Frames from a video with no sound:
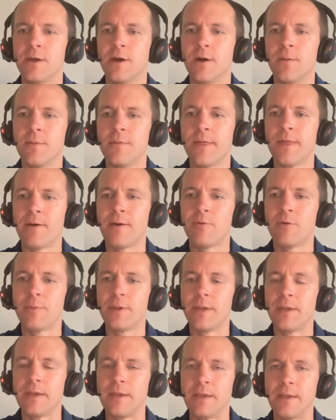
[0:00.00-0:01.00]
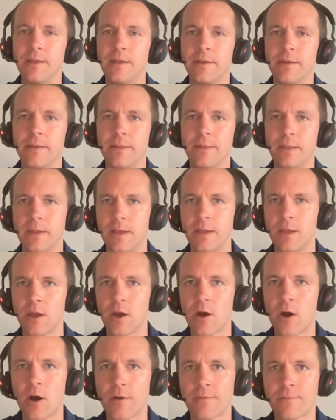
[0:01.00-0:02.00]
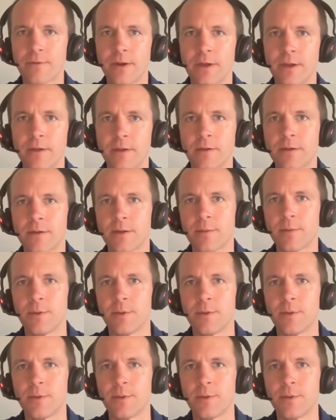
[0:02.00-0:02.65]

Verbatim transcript: Um, that will be in the offering